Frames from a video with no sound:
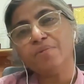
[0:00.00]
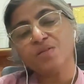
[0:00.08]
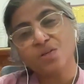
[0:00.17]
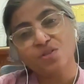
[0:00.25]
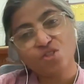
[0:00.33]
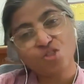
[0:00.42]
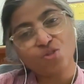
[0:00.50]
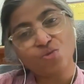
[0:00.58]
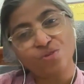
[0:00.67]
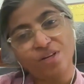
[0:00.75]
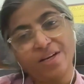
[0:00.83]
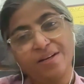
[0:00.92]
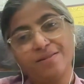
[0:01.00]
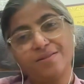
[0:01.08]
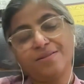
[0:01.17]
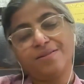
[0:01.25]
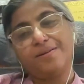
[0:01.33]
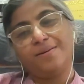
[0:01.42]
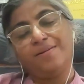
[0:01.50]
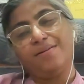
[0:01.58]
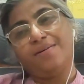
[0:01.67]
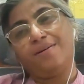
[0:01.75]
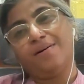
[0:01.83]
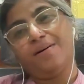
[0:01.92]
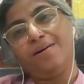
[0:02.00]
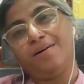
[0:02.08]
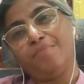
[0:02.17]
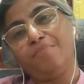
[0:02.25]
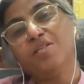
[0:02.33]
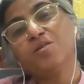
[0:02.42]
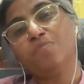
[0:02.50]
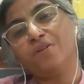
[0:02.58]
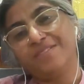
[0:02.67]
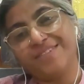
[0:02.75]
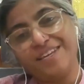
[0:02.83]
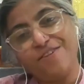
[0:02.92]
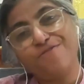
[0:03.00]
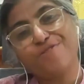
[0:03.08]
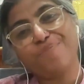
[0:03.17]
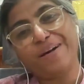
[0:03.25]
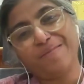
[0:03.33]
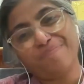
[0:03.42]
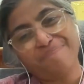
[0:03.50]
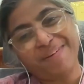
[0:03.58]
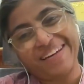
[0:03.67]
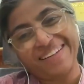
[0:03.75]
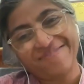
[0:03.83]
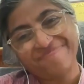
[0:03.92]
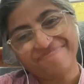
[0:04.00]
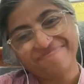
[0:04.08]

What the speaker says: misunderstood and misperceived by men.